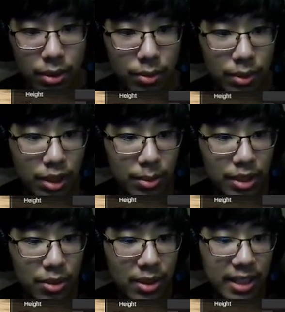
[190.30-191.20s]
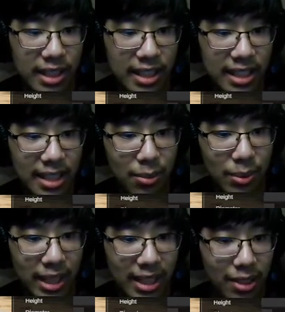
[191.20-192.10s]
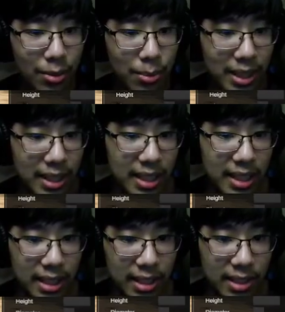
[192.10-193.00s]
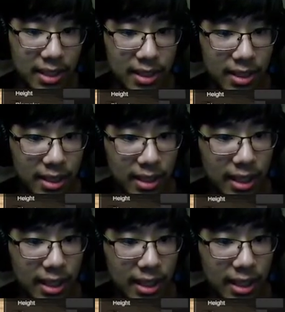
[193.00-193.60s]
We're gonna be doing that way, it'll be easier.